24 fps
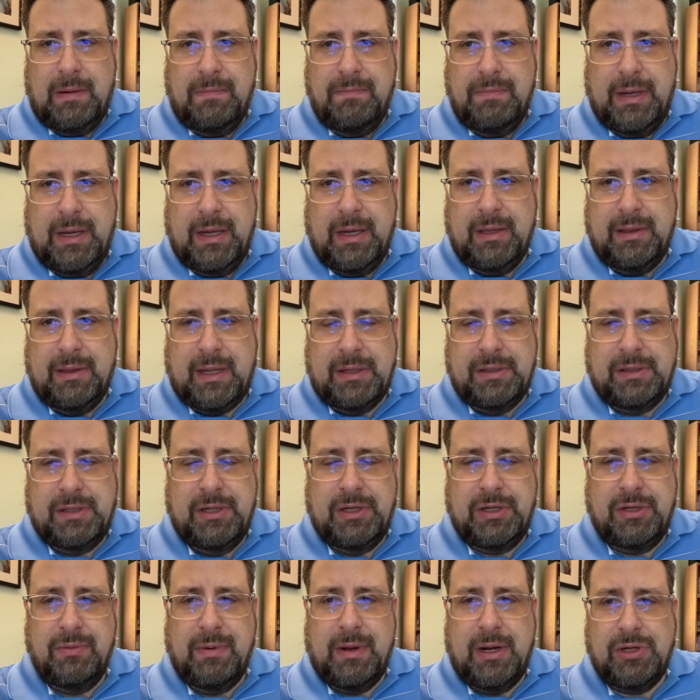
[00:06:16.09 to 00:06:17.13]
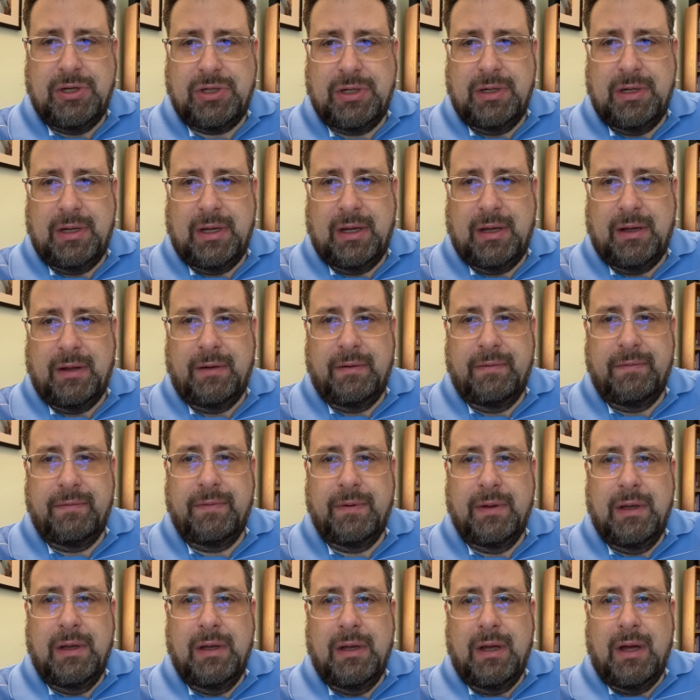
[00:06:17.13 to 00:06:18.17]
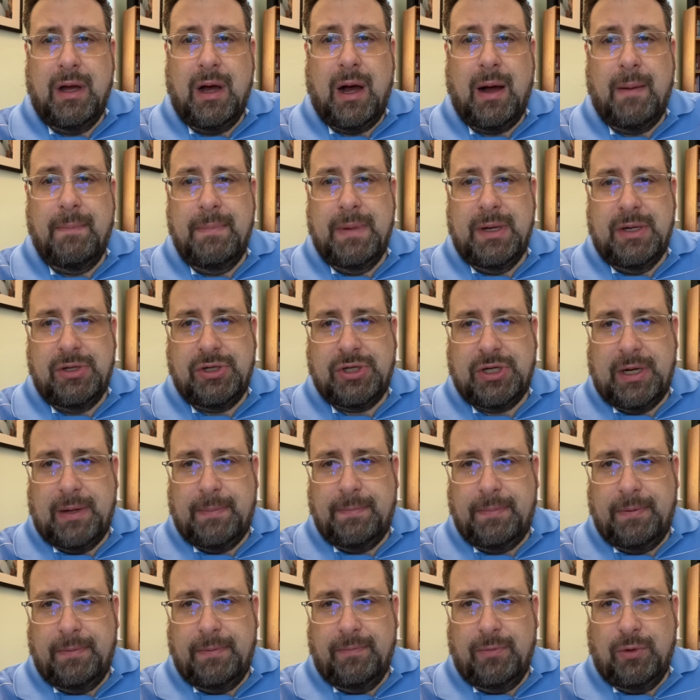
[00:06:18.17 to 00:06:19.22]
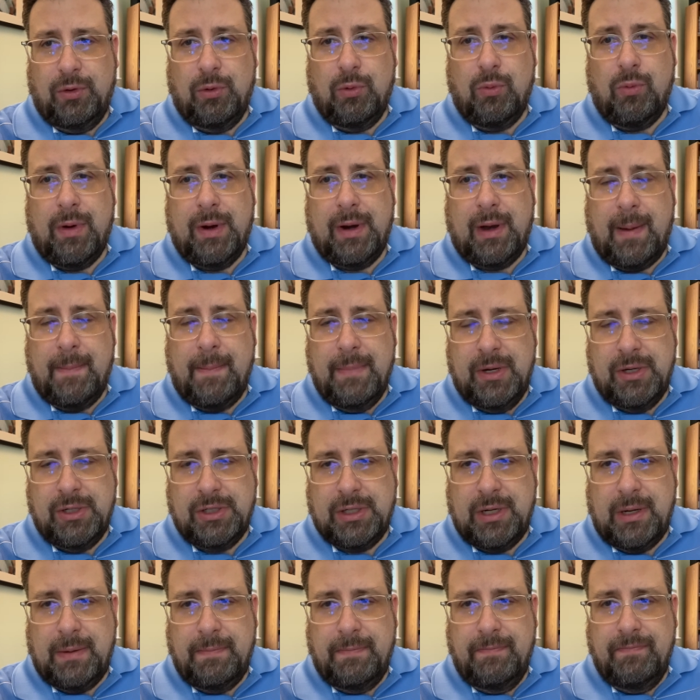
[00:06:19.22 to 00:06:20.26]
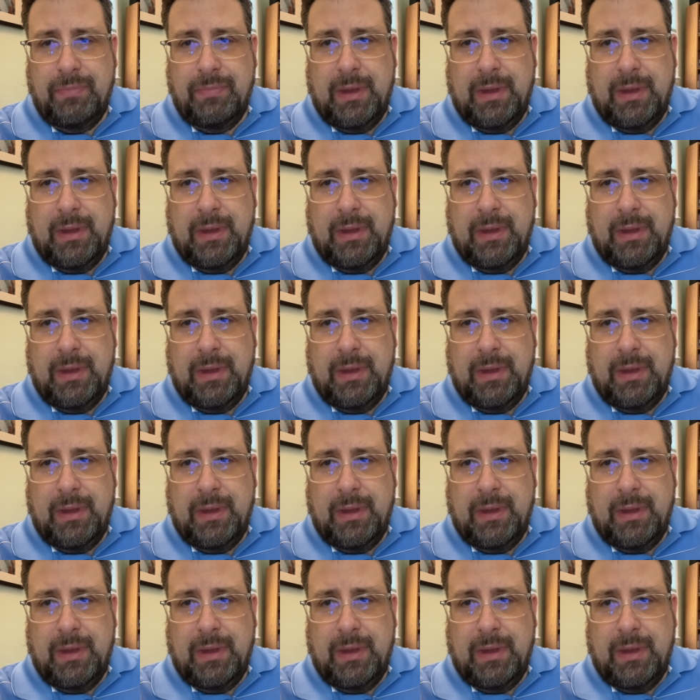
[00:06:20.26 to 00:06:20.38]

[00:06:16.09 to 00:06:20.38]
being in that situation of upmanship or one-upmanship.